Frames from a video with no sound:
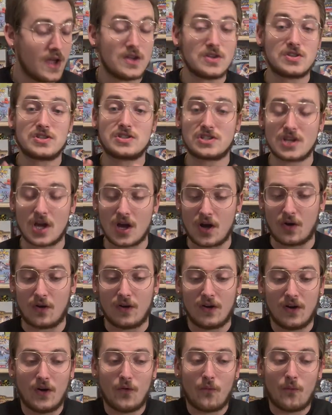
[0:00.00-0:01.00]
So,
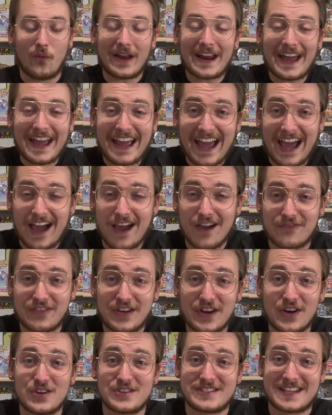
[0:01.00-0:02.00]
what I have
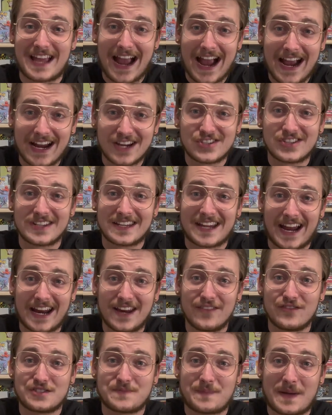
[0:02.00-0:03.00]
here is actually kind
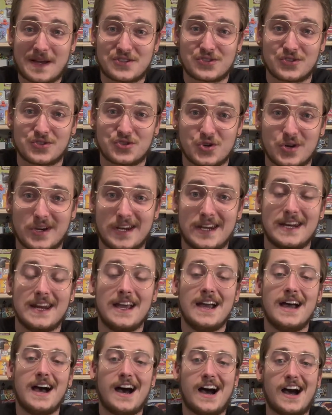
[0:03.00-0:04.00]
of a special treat.
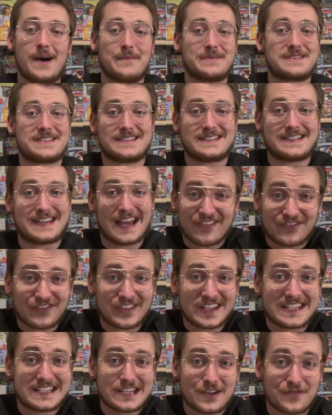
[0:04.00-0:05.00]
Um, it's
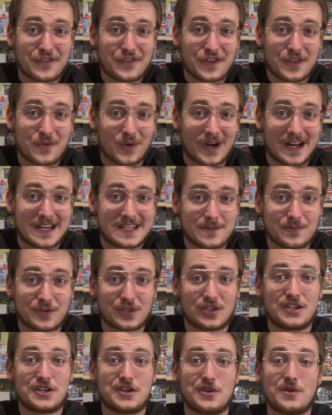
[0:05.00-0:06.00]
definitely different than what I
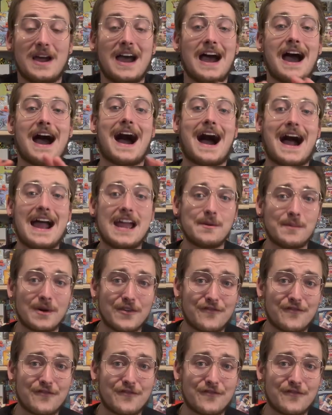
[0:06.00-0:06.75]
typically do. I am a